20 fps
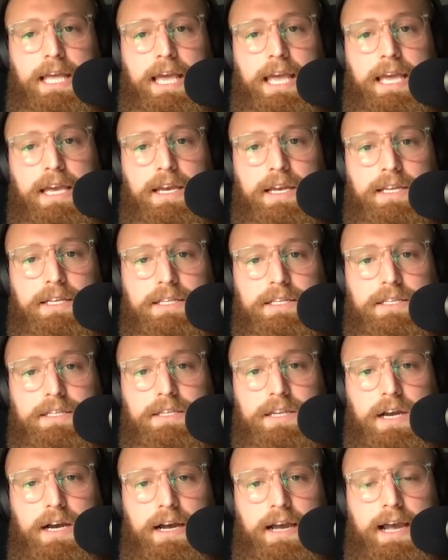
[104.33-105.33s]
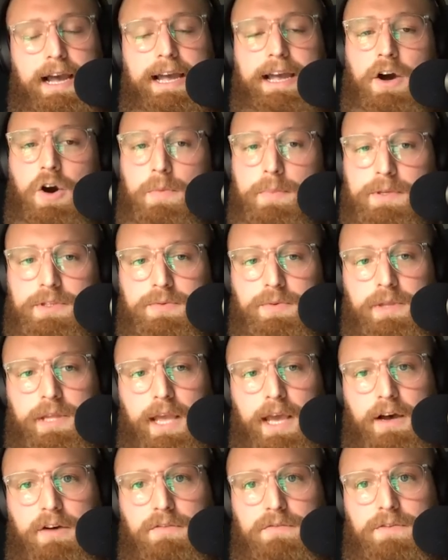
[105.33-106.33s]
and I hope it's
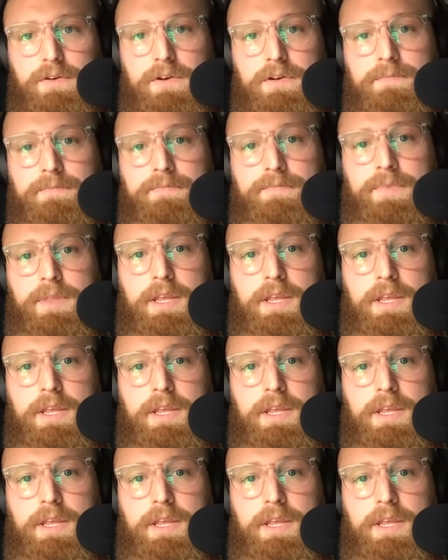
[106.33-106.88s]
really helpful.